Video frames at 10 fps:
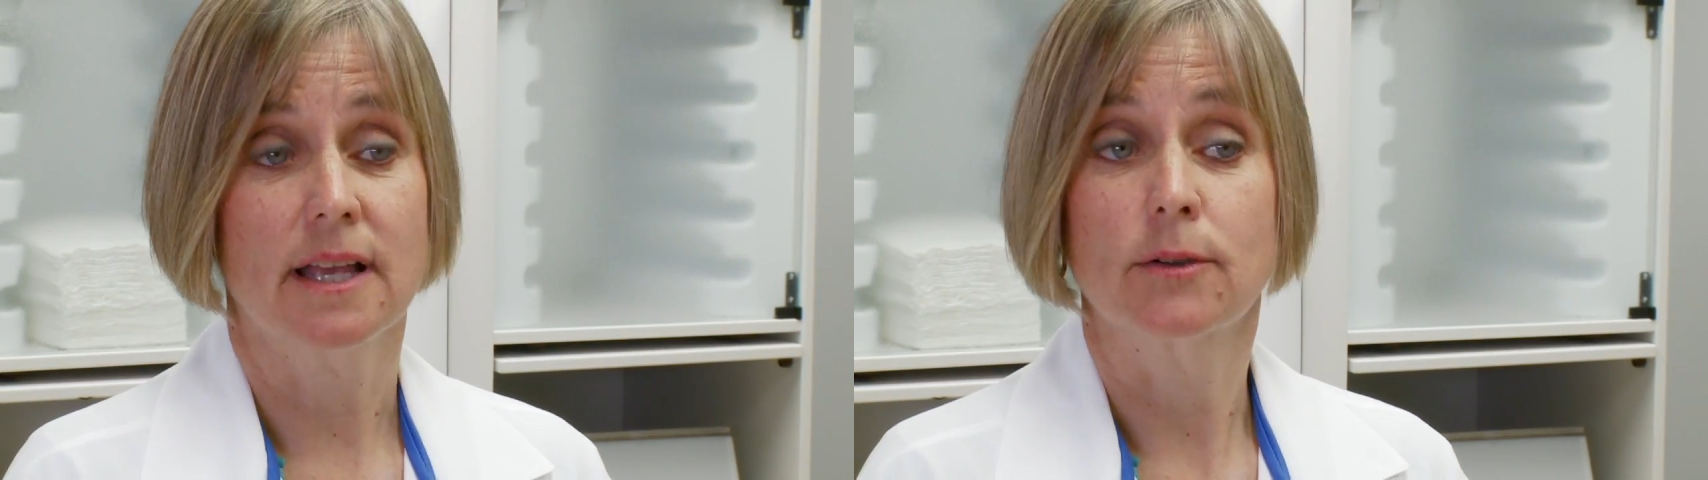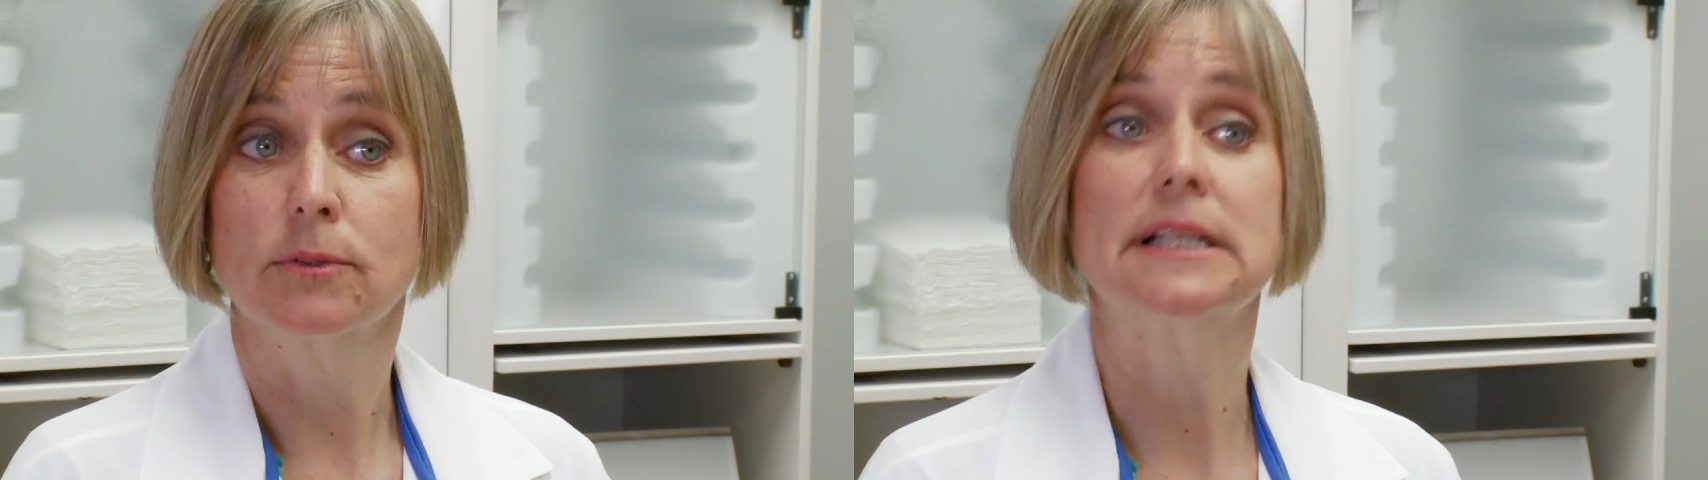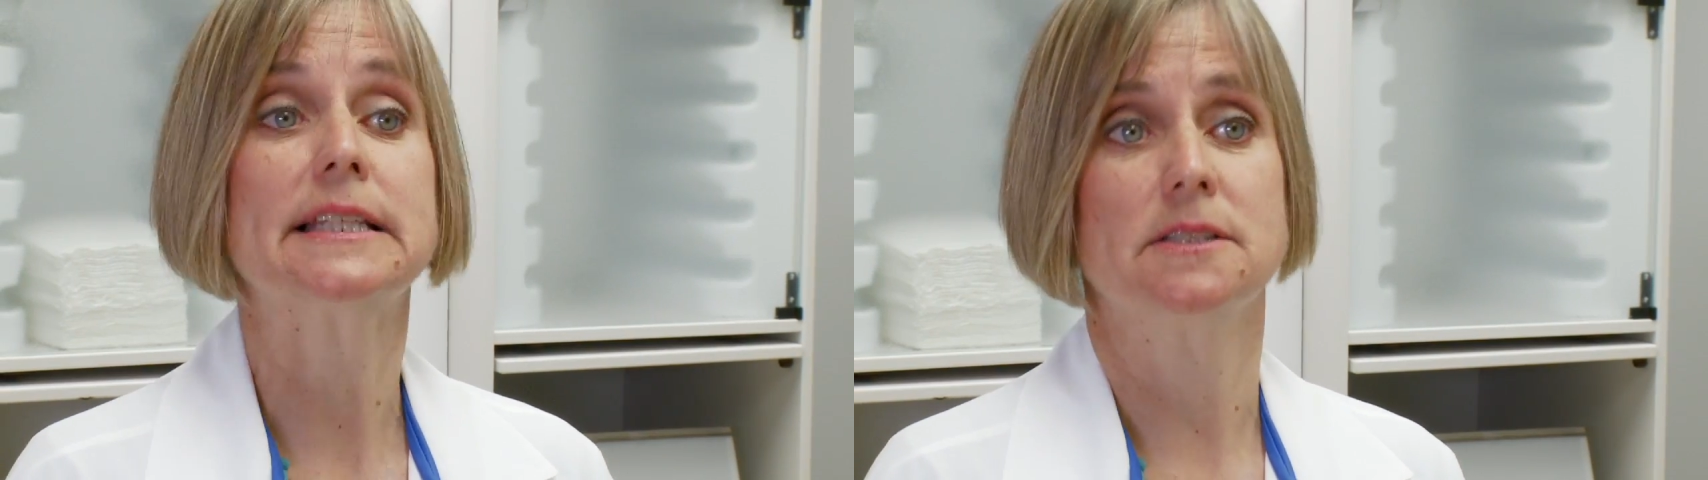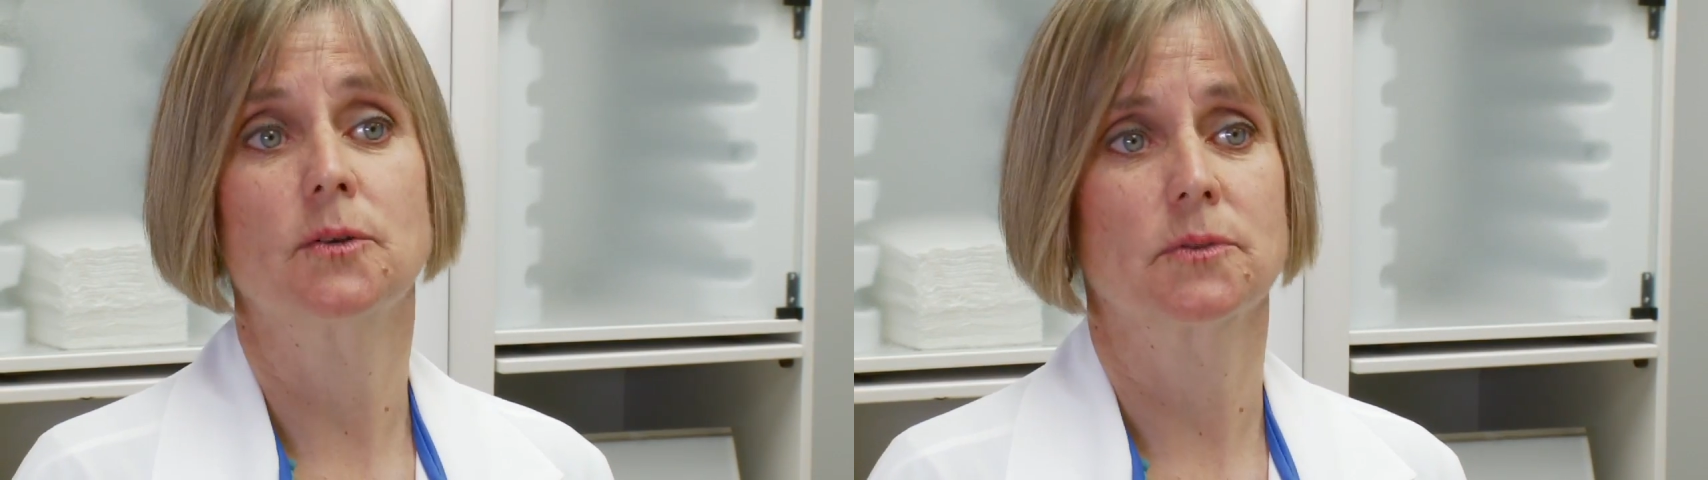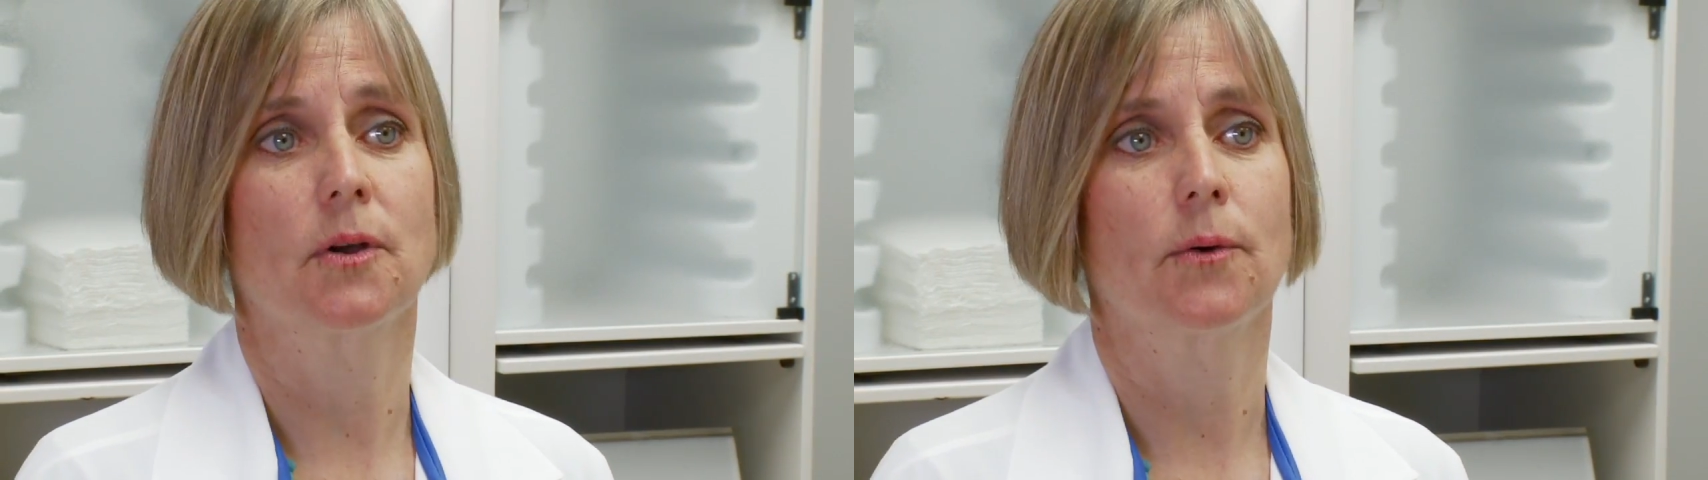I really
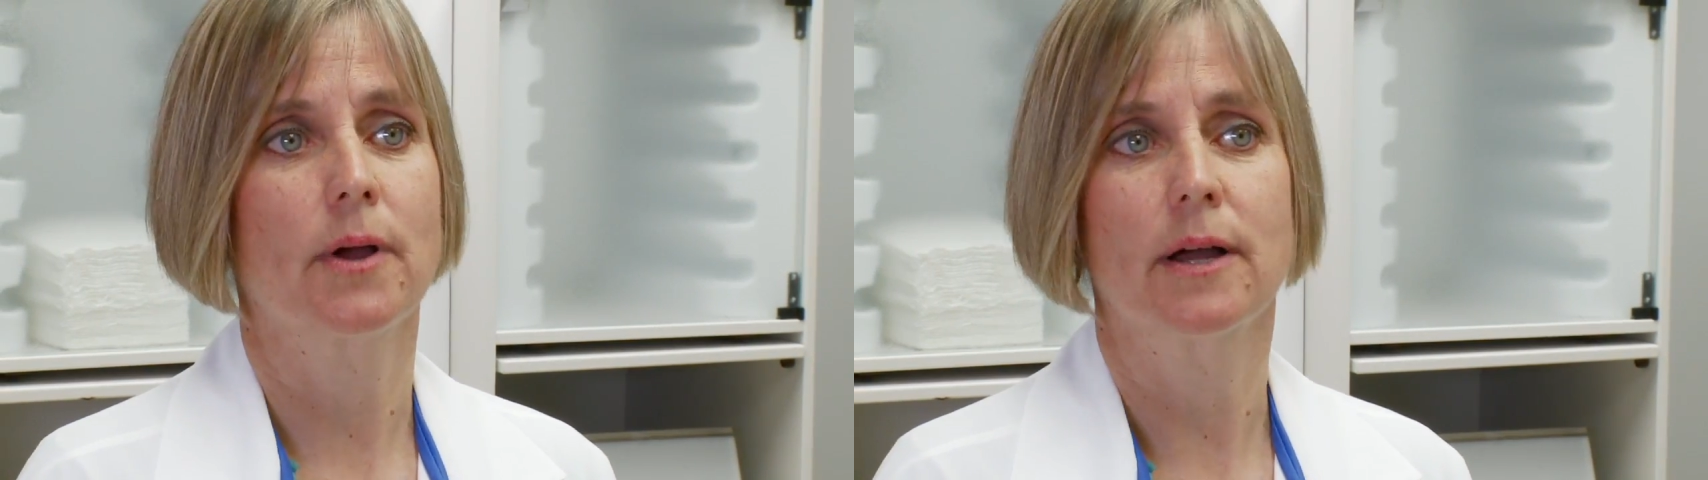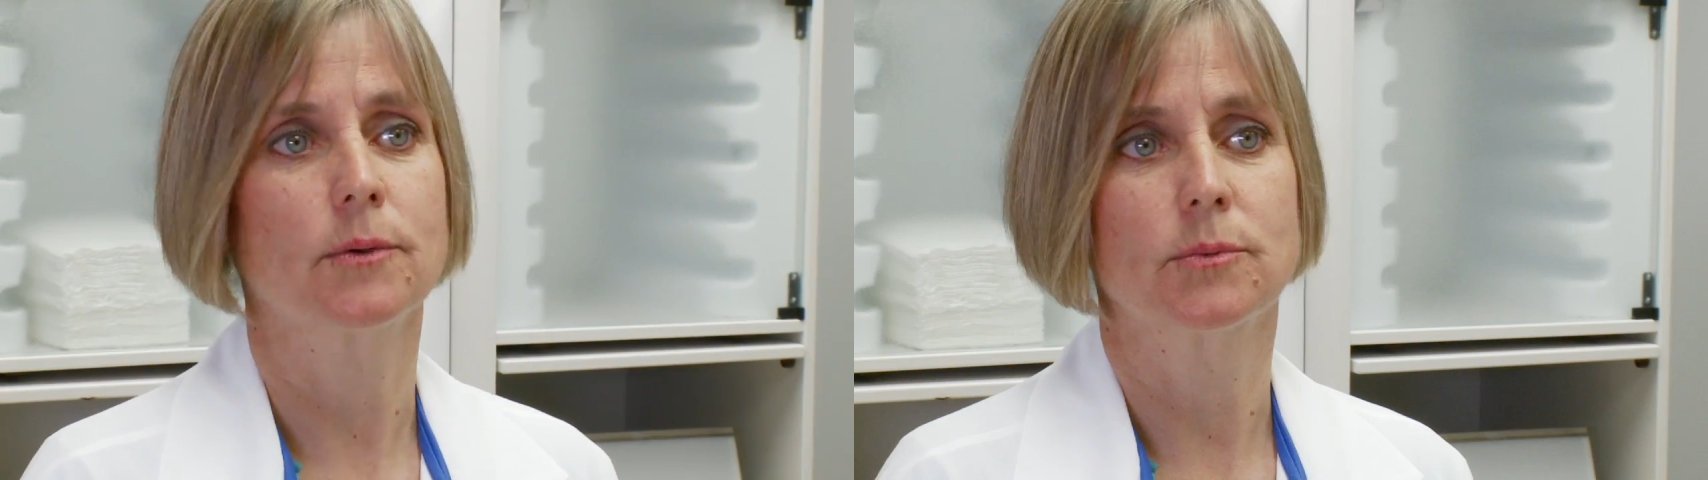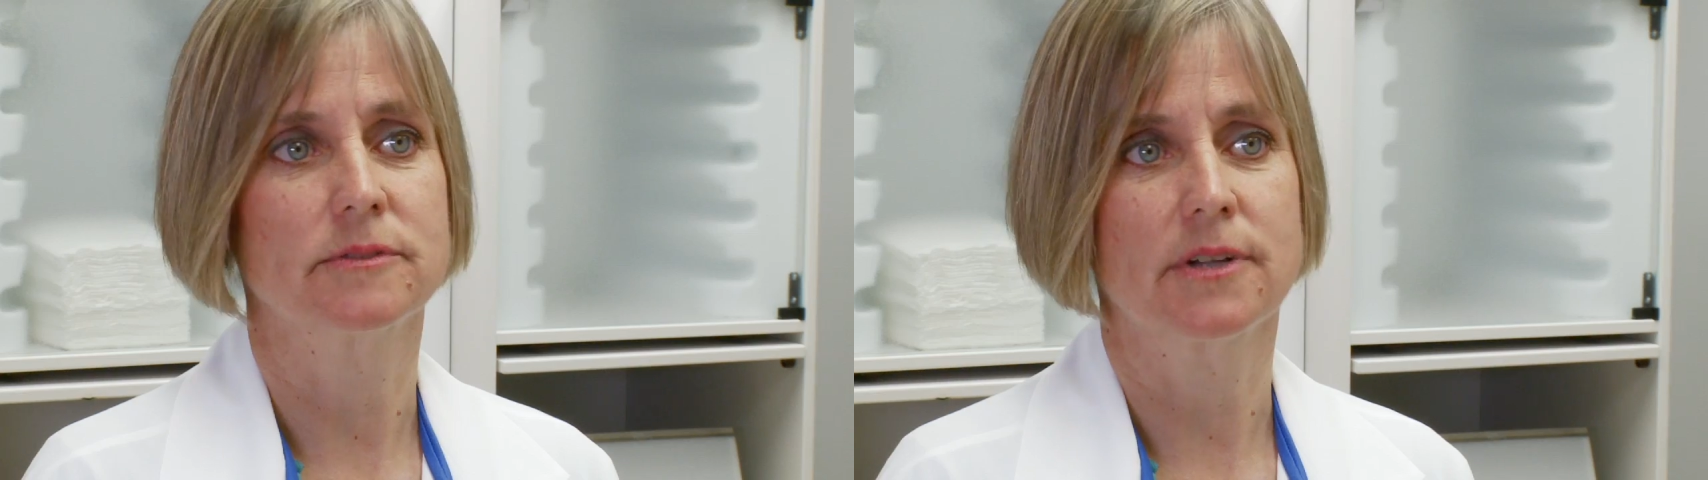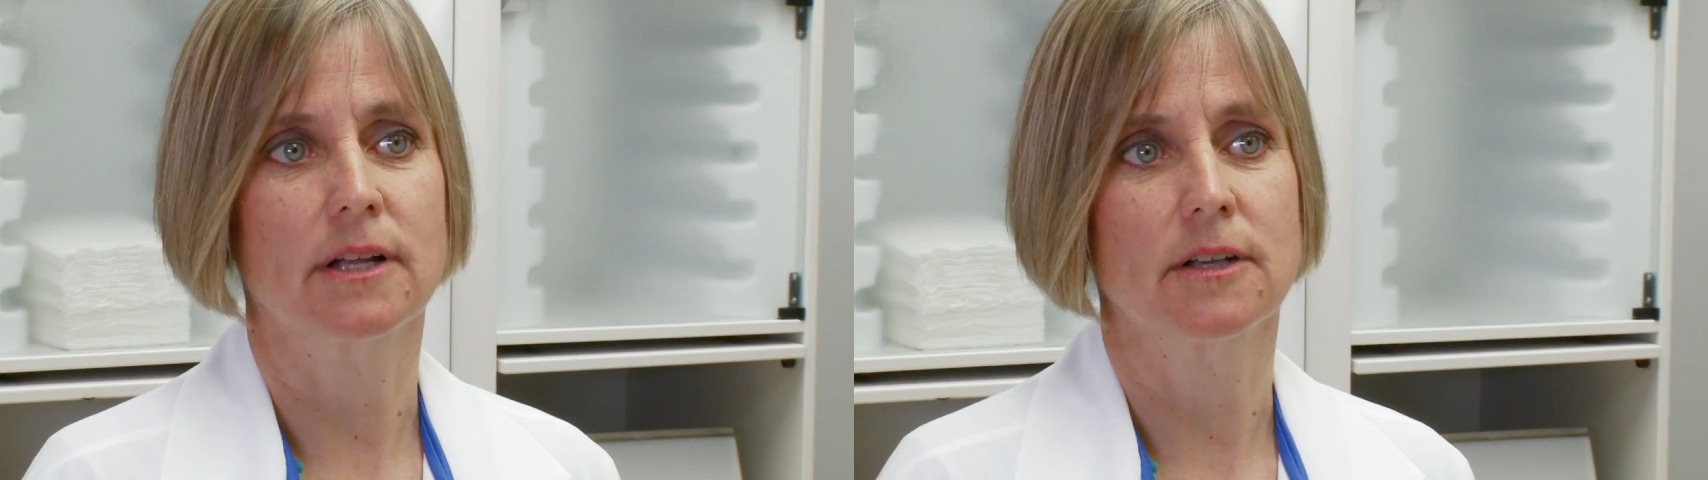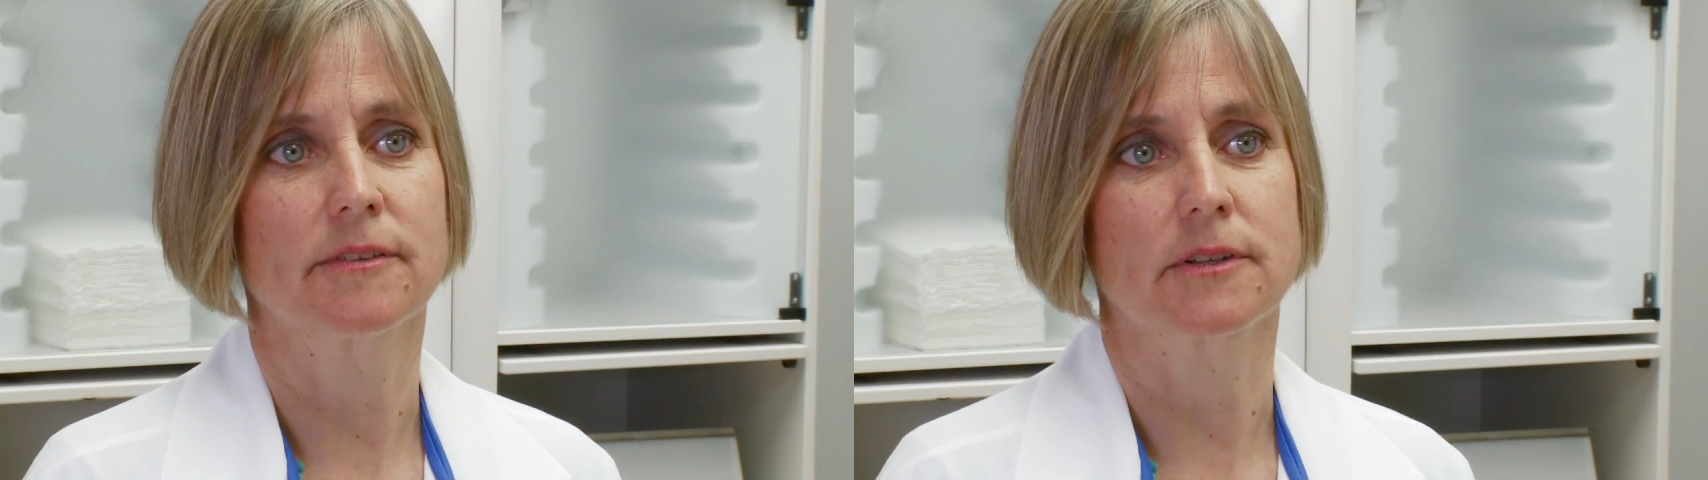don't know how we would have
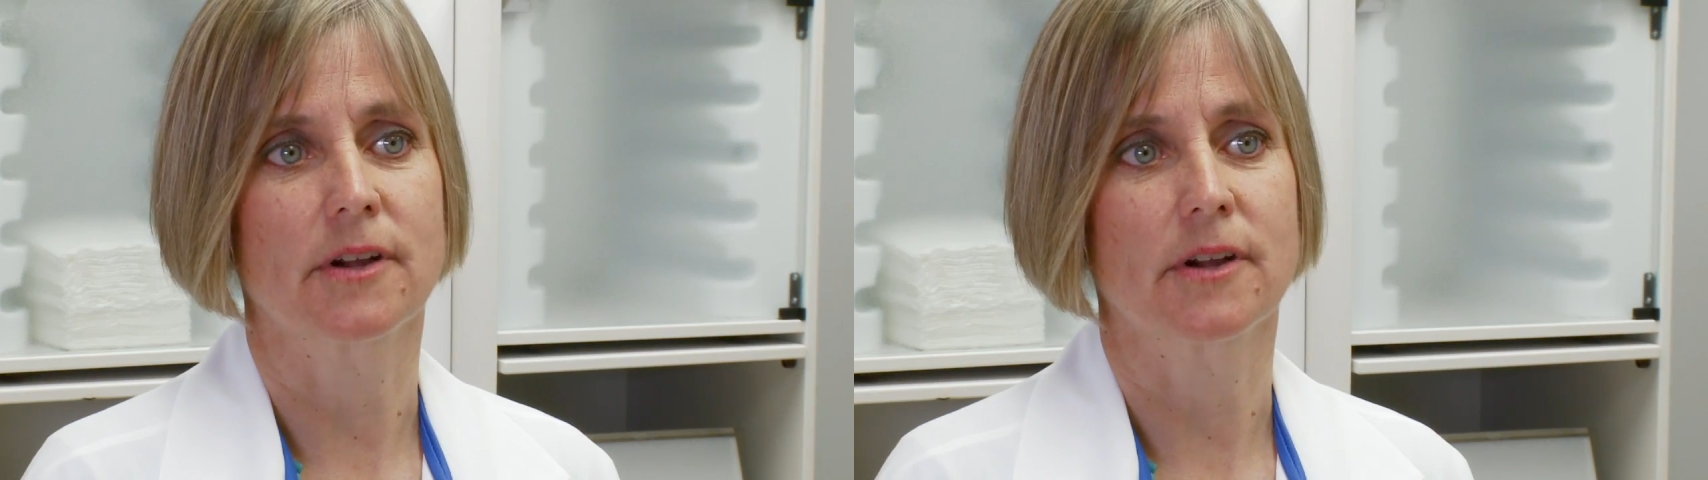gotten off the